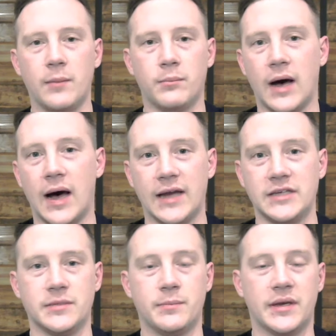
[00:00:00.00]

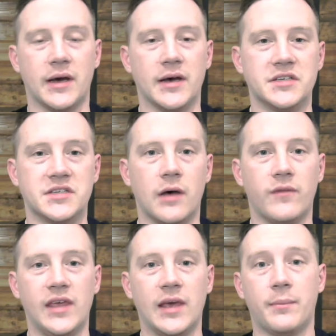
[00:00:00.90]
behind it because of
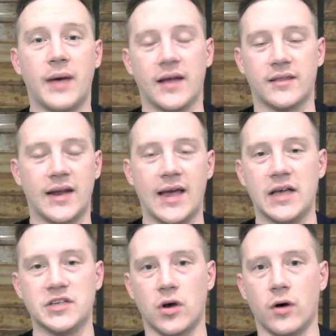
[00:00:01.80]
the impact that it
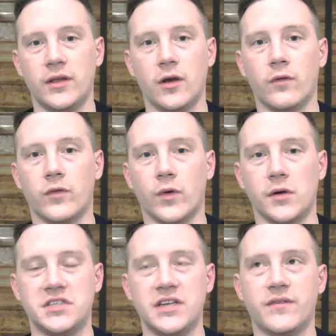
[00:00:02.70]
has on the
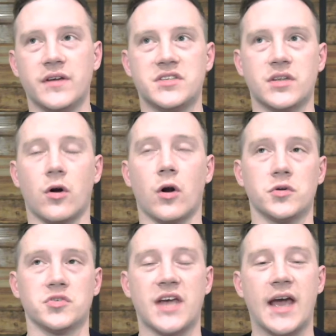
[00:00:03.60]
overall defense. The
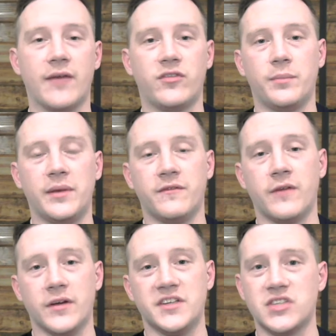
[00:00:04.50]
Cardinals have to be
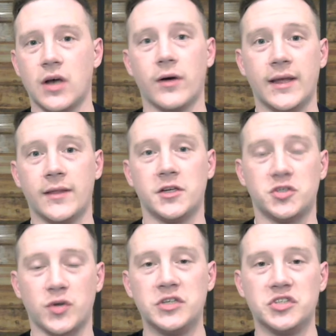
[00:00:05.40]
very solid in the
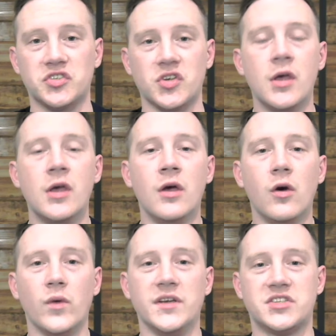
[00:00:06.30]
trenches.
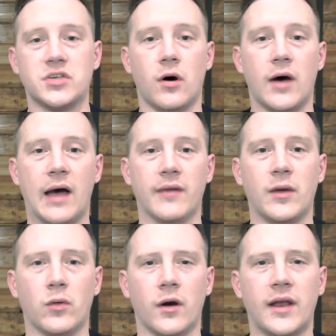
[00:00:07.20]
We saw how they
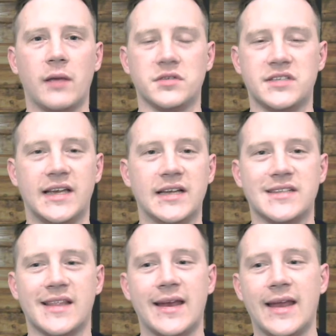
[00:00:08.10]
were unable to get
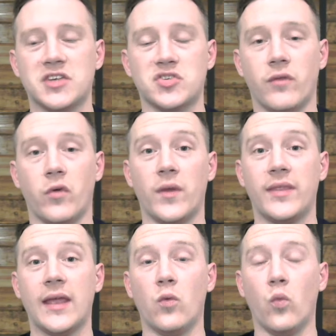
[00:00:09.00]
to that next level when
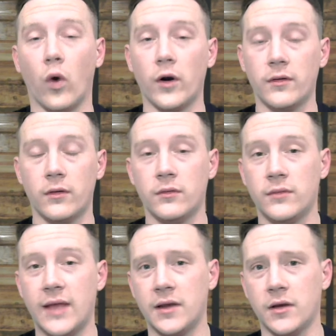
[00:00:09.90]
they weren't
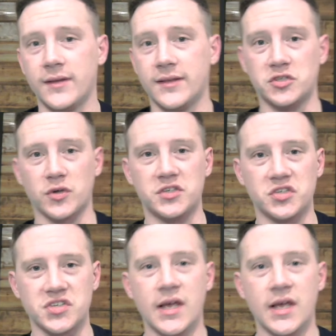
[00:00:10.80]
that good in the trenches,